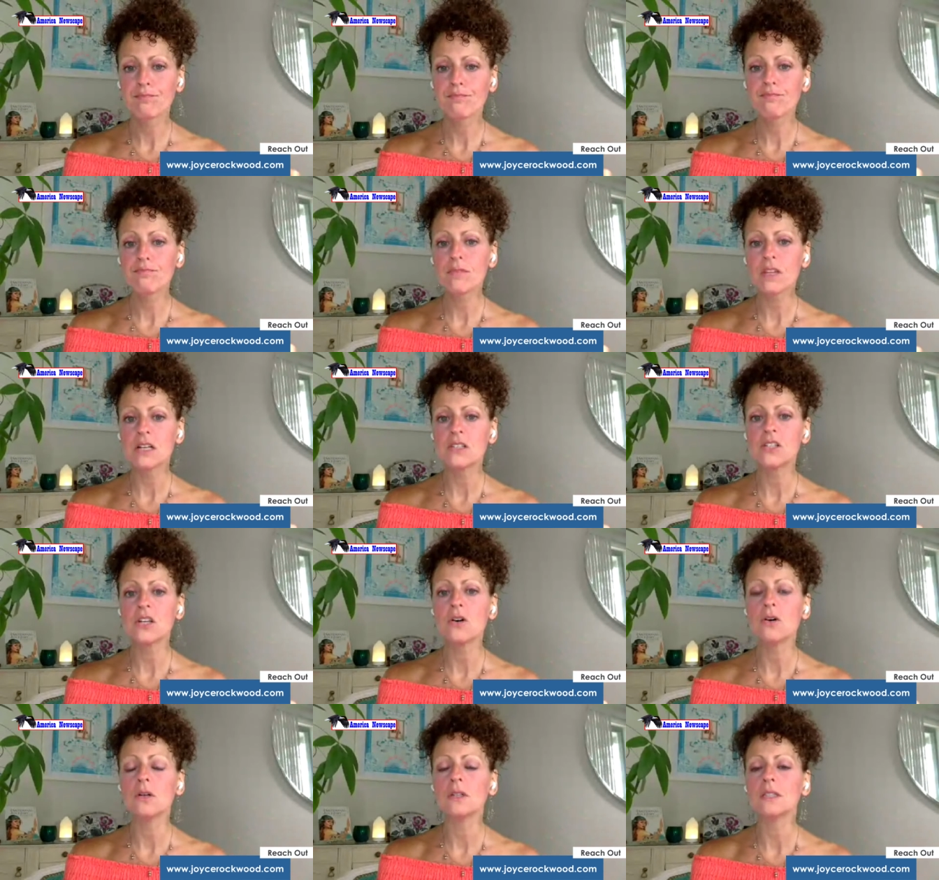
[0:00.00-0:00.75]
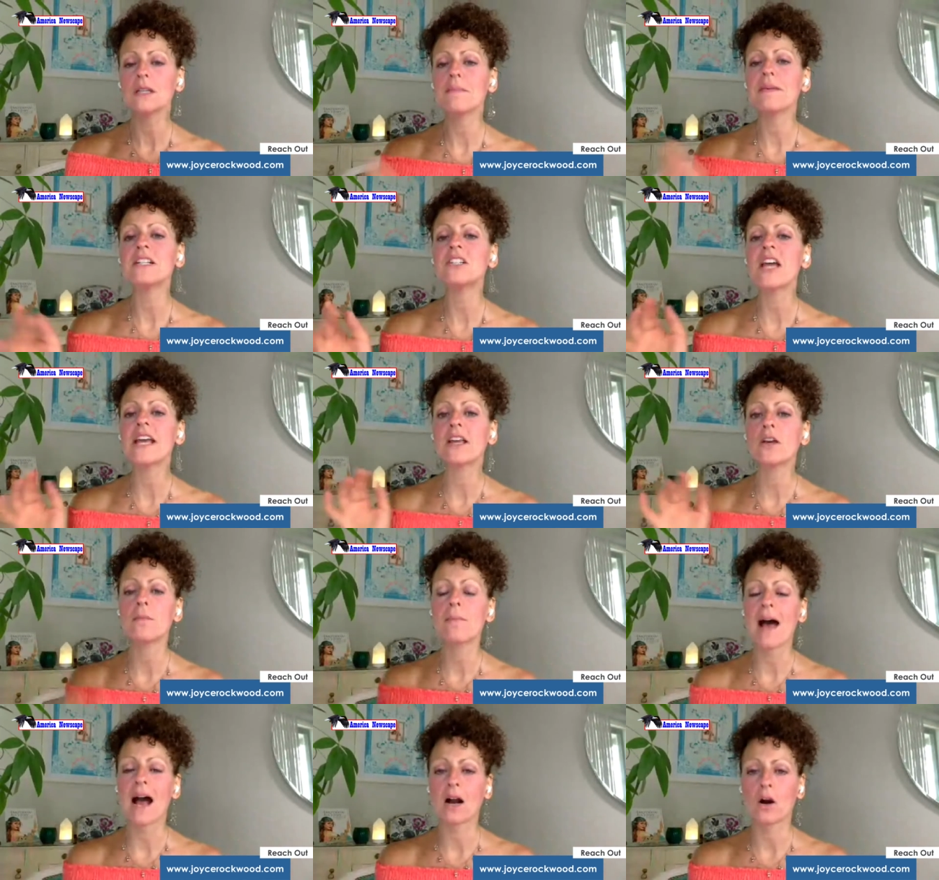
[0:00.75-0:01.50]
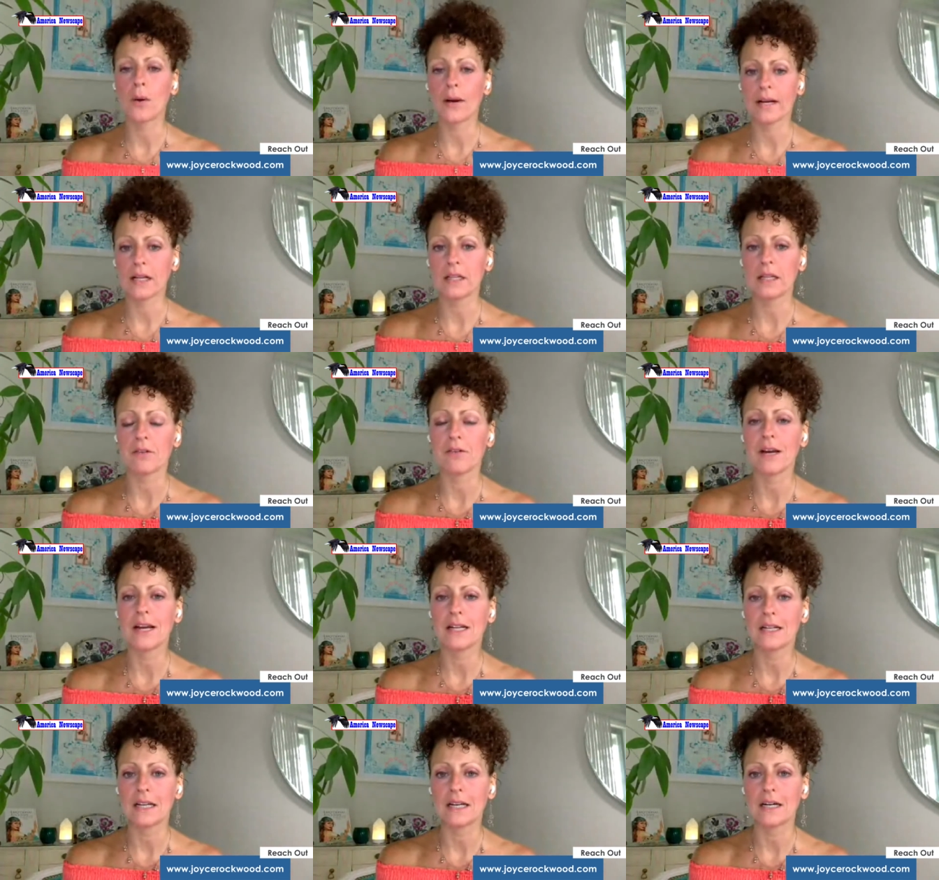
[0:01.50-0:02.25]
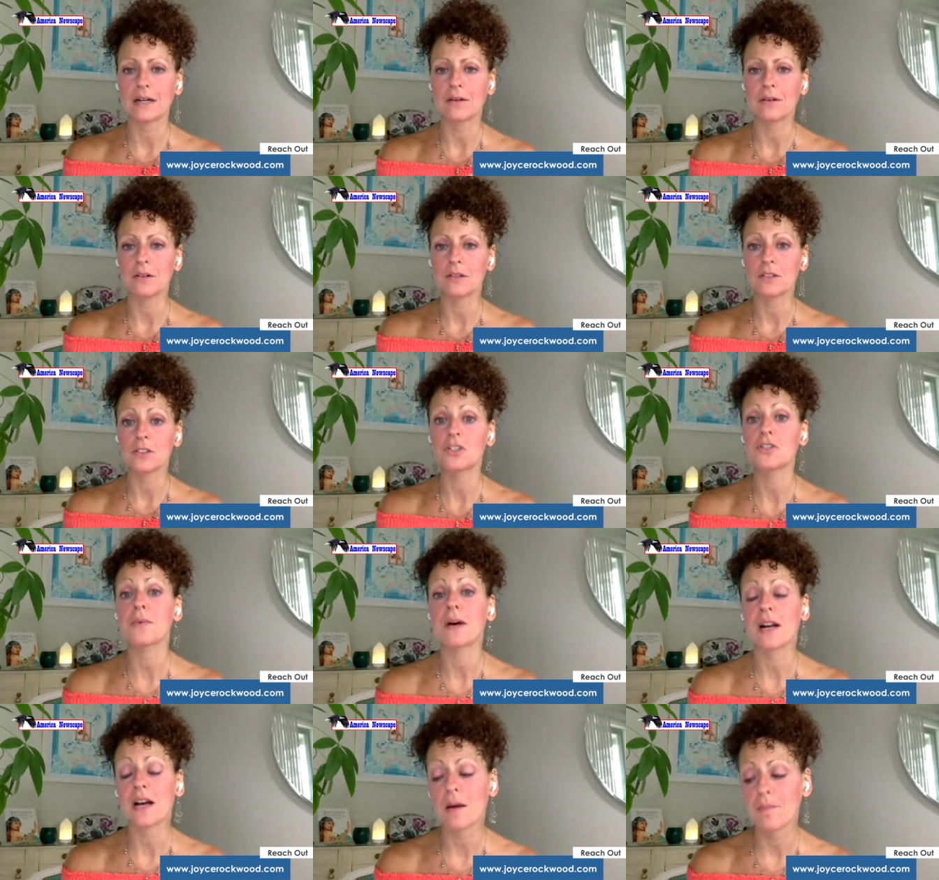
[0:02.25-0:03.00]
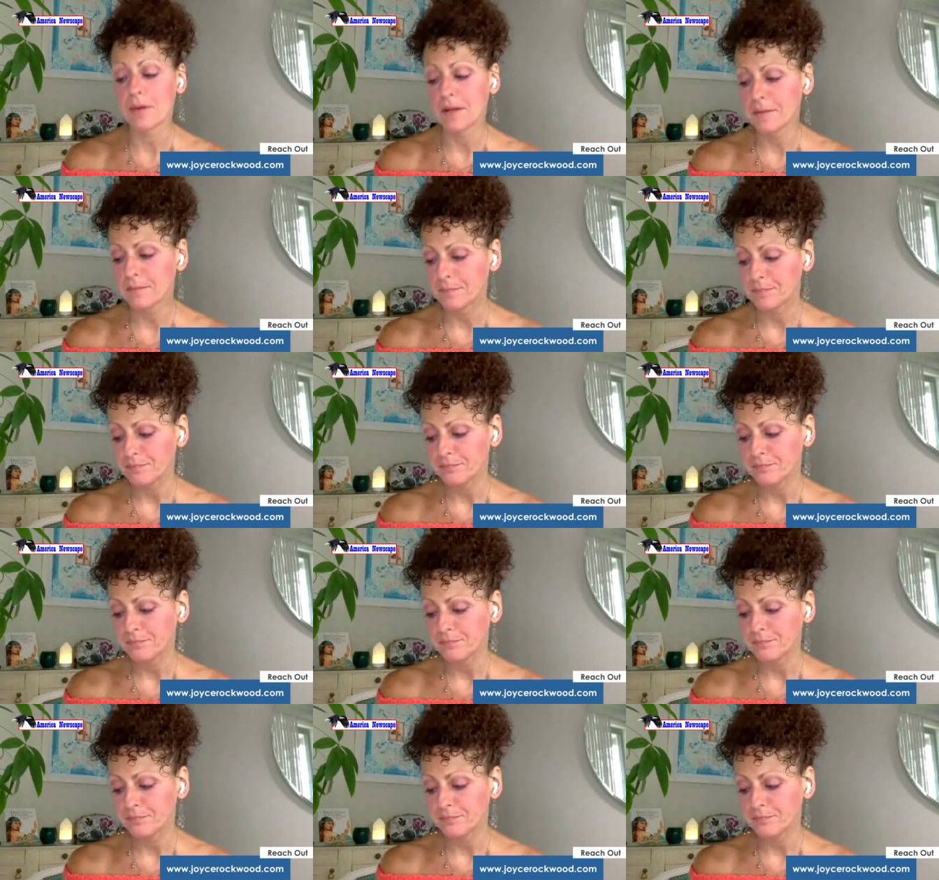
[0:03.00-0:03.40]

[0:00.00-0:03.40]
Yeah. So but, let me take you back quickly right now. Did you want to hop in?